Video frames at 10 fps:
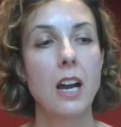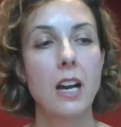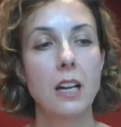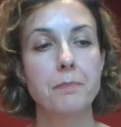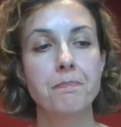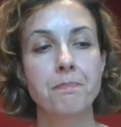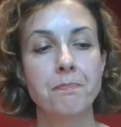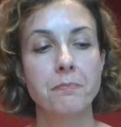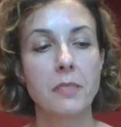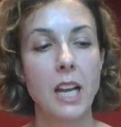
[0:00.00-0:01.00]

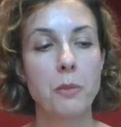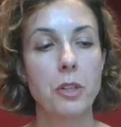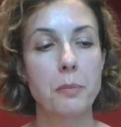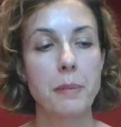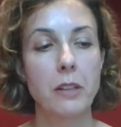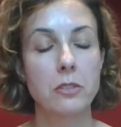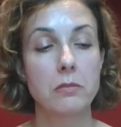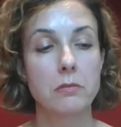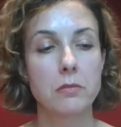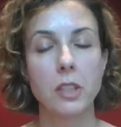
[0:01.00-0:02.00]
I wrote about
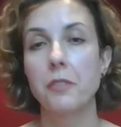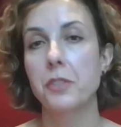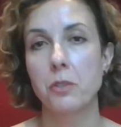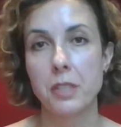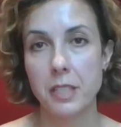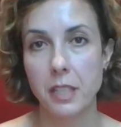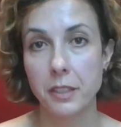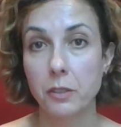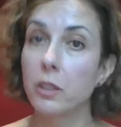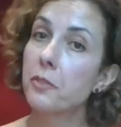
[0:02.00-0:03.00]
love stories that I
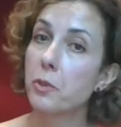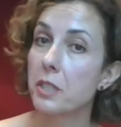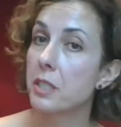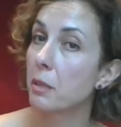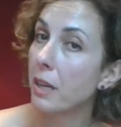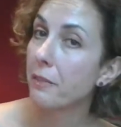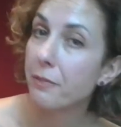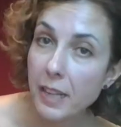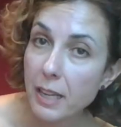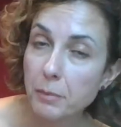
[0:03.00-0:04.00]
knew, love stories in my
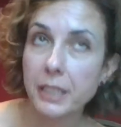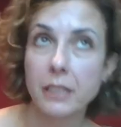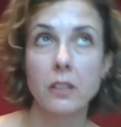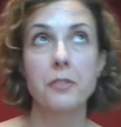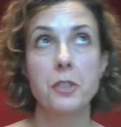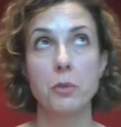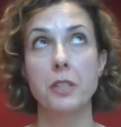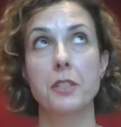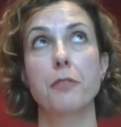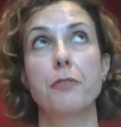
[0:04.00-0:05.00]
family, love
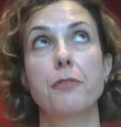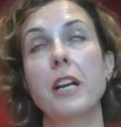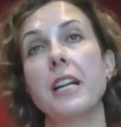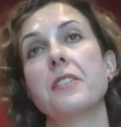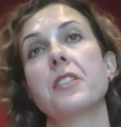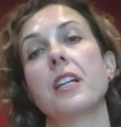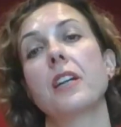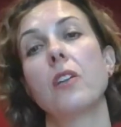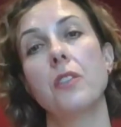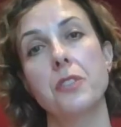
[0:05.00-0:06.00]
stories of friends, and
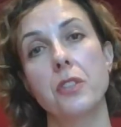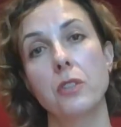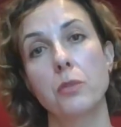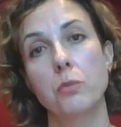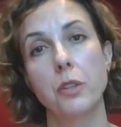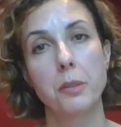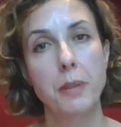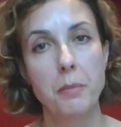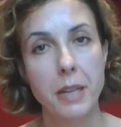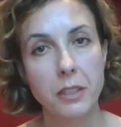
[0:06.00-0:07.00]
I also wrote
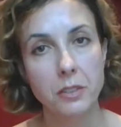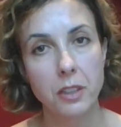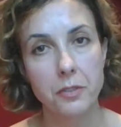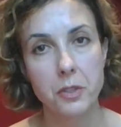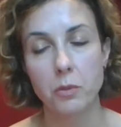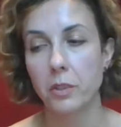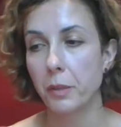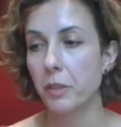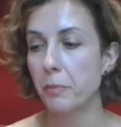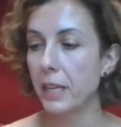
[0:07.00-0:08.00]
about my own love story
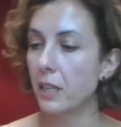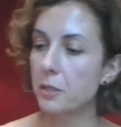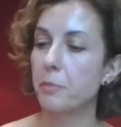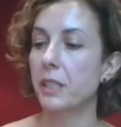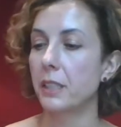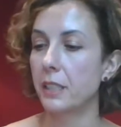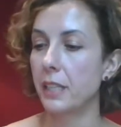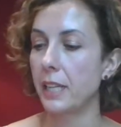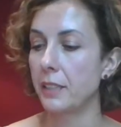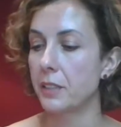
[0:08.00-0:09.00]
with my husband
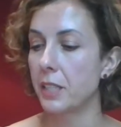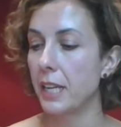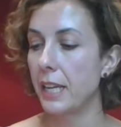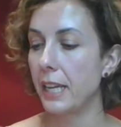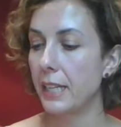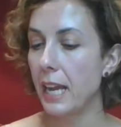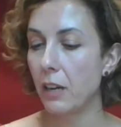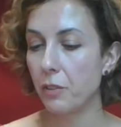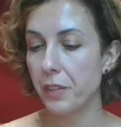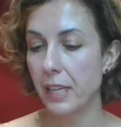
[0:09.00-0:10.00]
and
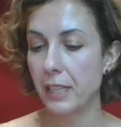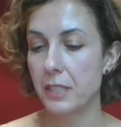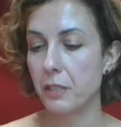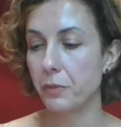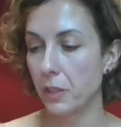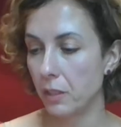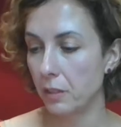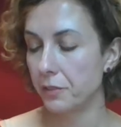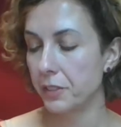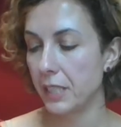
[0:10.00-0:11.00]
how that has
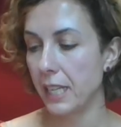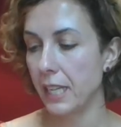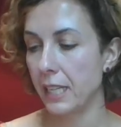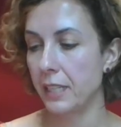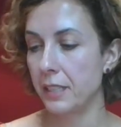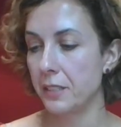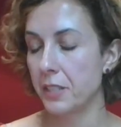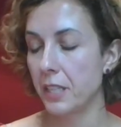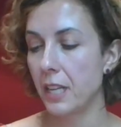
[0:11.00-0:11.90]
evolved and